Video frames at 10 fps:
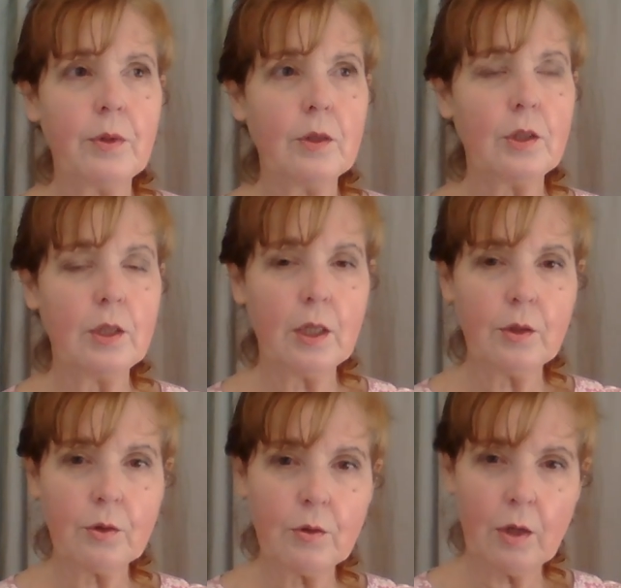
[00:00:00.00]
And she
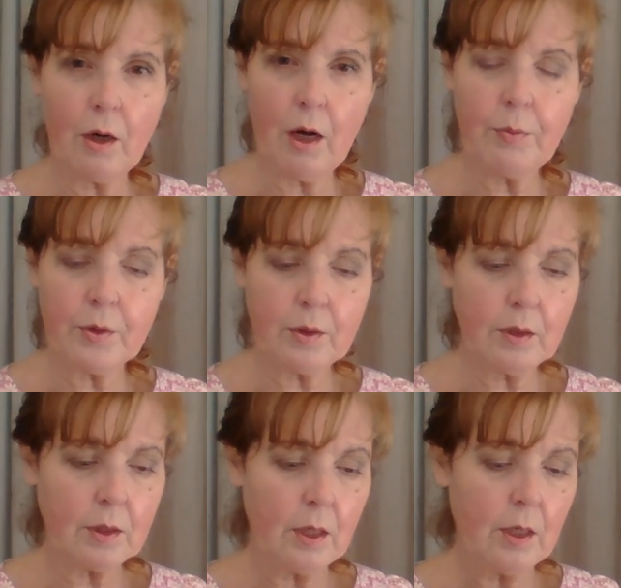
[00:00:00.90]
tells her the
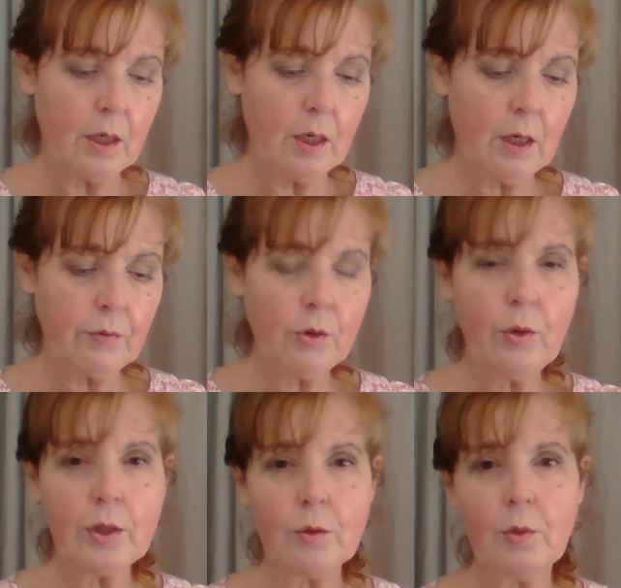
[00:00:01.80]
opposite of
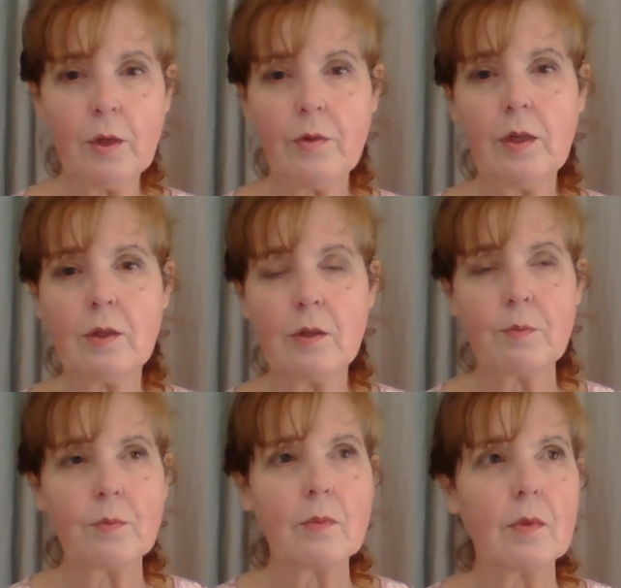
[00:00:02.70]
going to one of these
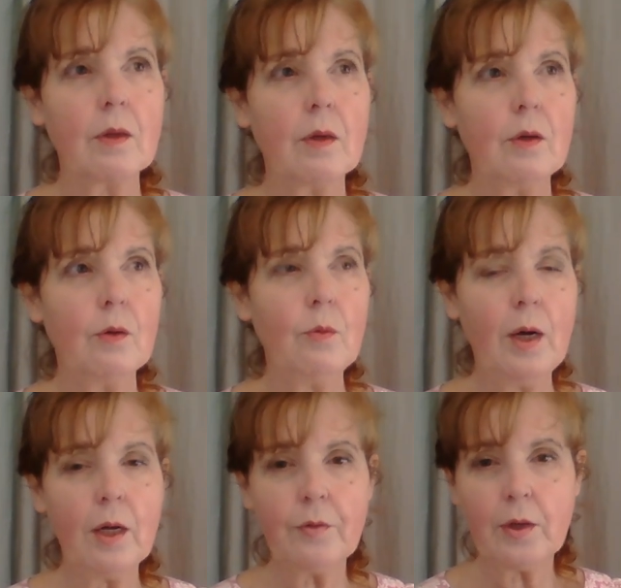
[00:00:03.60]

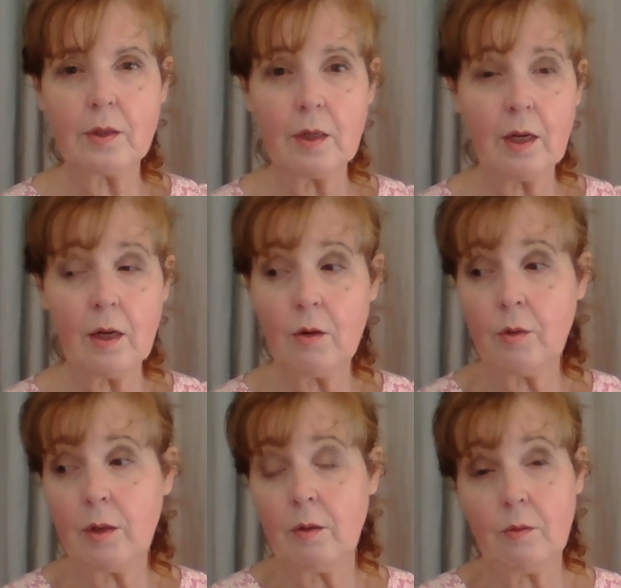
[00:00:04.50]
wild things and
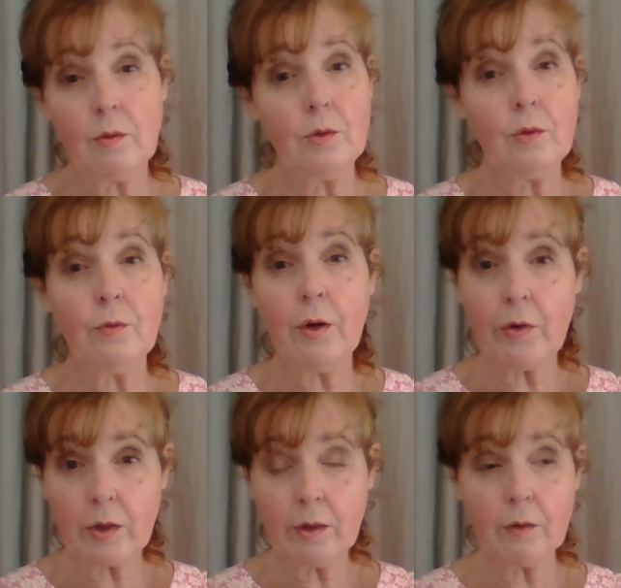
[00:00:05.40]
how it will do
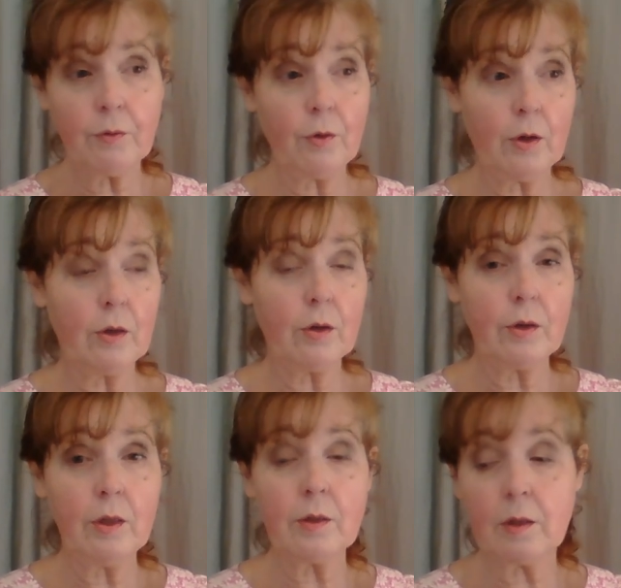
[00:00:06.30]
very little for her.
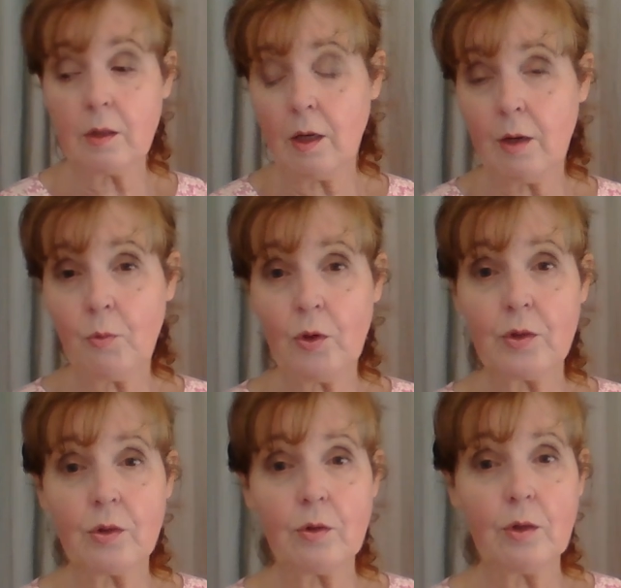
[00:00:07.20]
It's a time
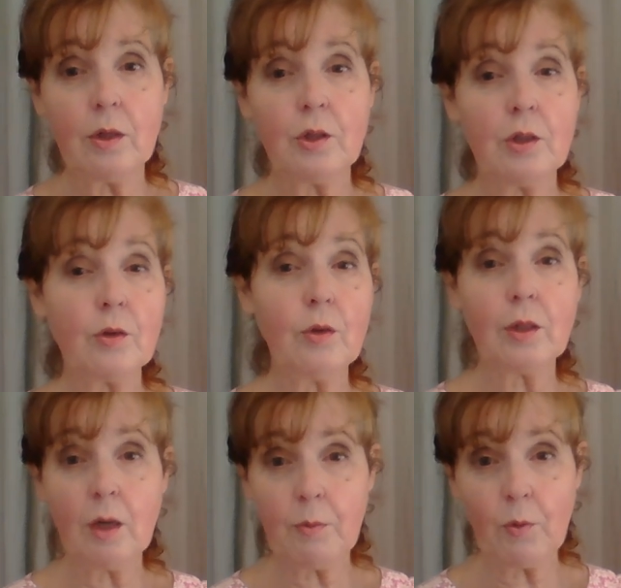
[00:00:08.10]
waster, and she's going
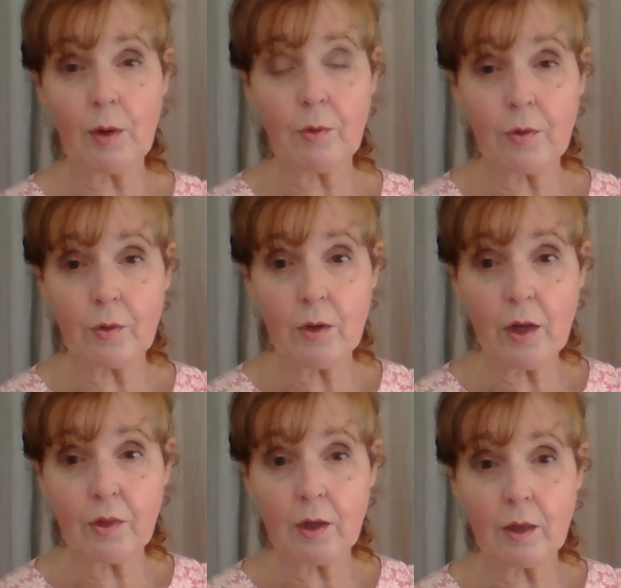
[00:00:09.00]
to come away with
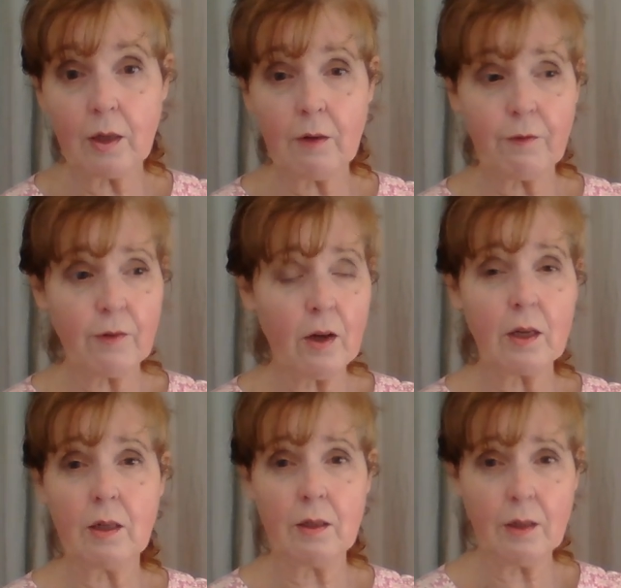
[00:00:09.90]
nothing, if
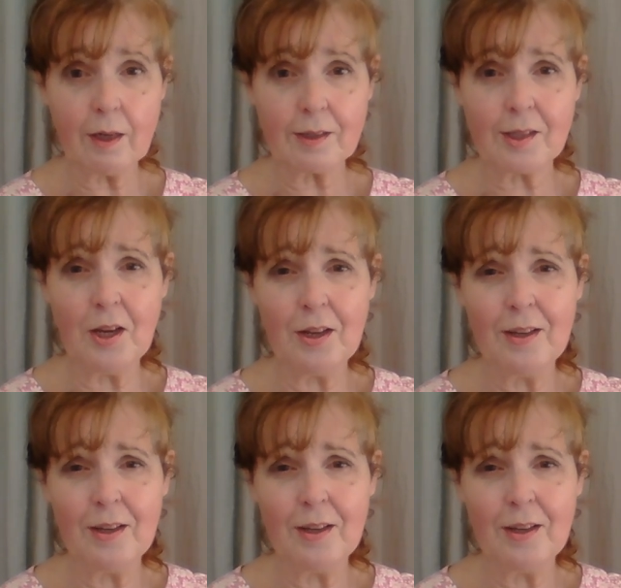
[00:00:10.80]
not less.